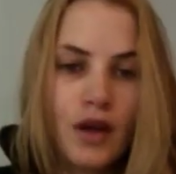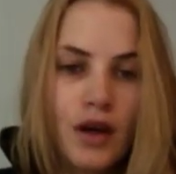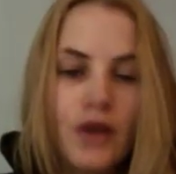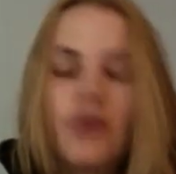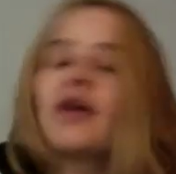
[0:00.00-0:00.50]

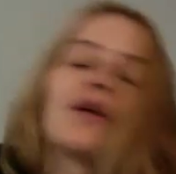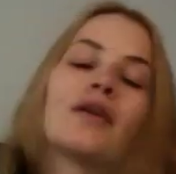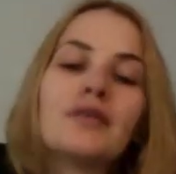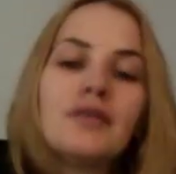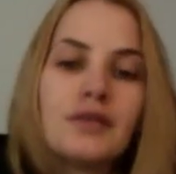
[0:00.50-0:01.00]
Okay,
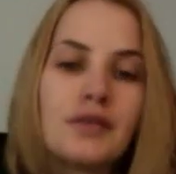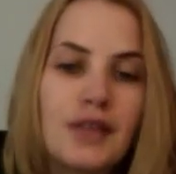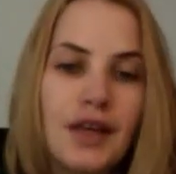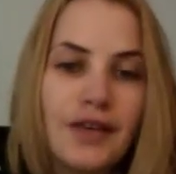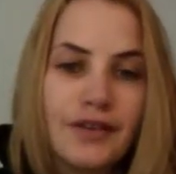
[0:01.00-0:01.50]

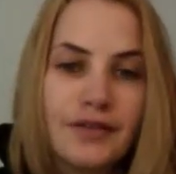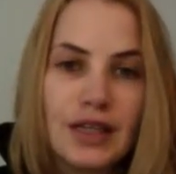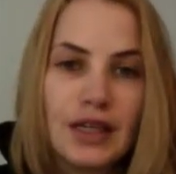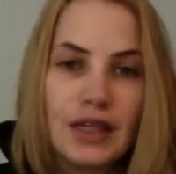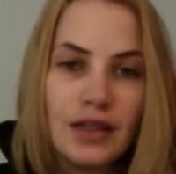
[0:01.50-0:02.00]
day
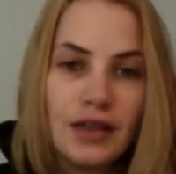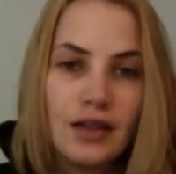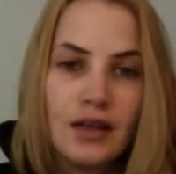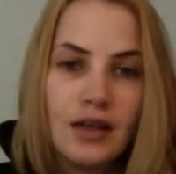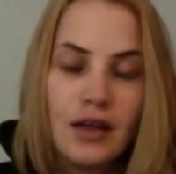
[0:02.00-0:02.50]
15.
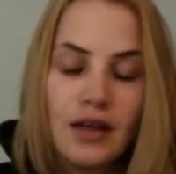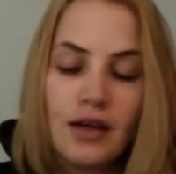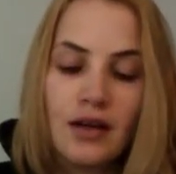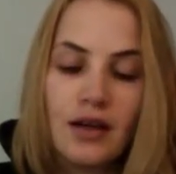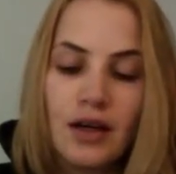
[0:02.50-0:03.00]

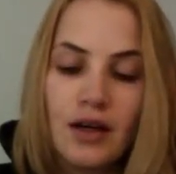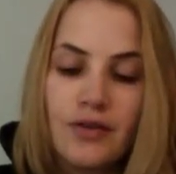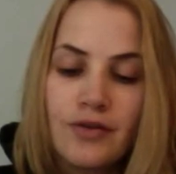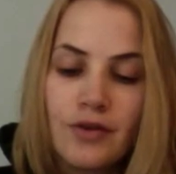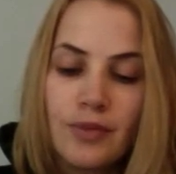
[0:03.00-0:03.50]

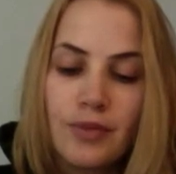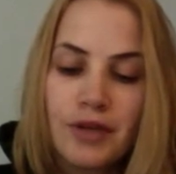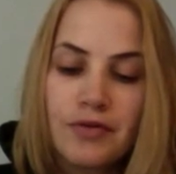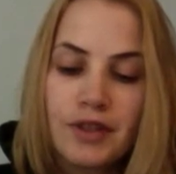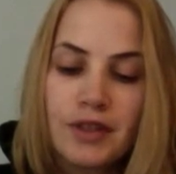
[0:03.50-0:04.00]
For
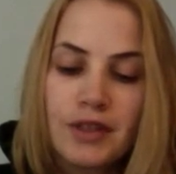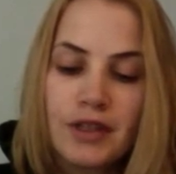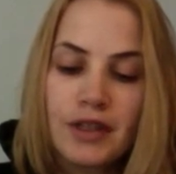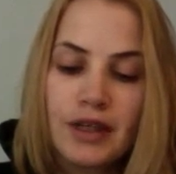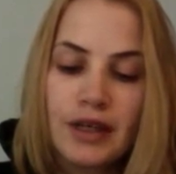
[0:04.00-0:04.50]
breakfast,
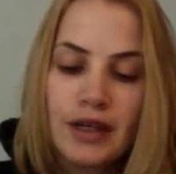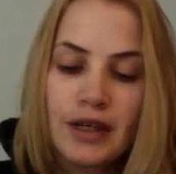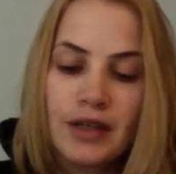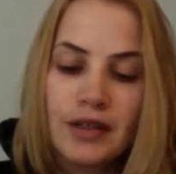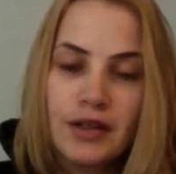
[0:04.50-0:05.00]
I
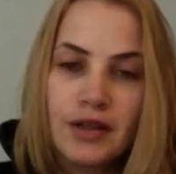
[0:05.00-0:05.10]
had